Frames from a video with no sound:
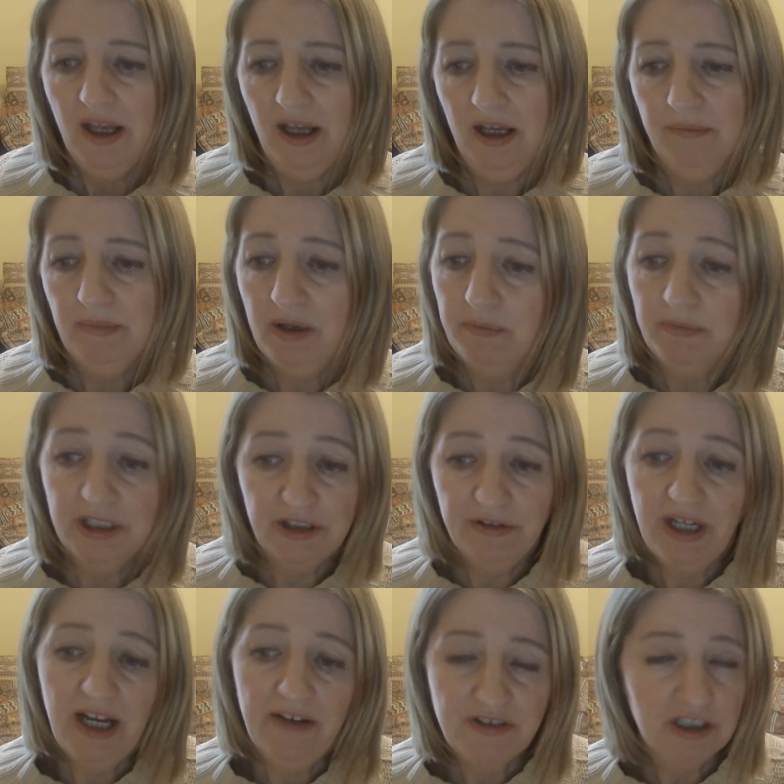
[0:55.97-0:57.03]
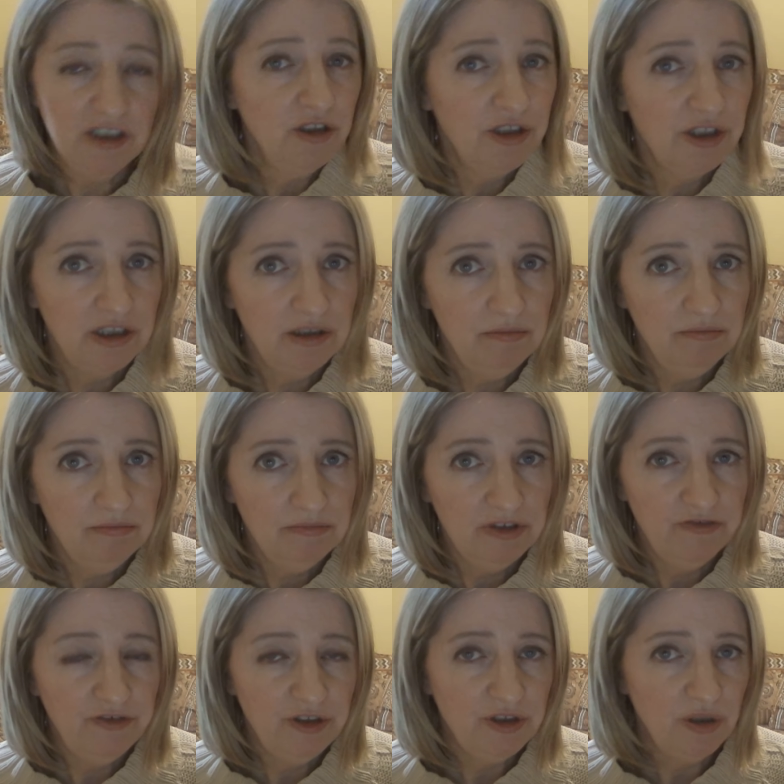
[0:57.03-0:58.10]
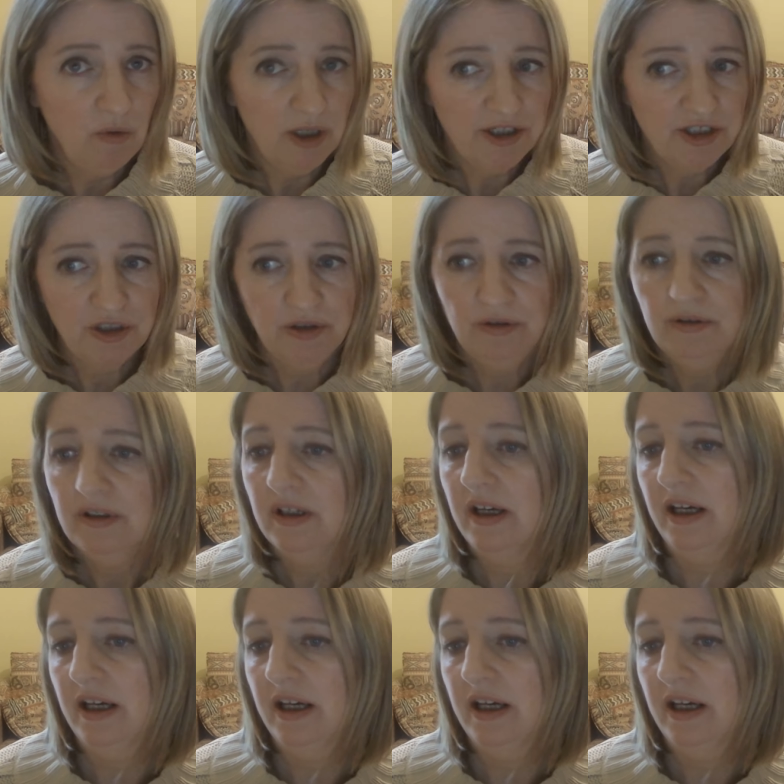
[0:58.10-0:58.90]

and we don't have to look at them if you don't want to.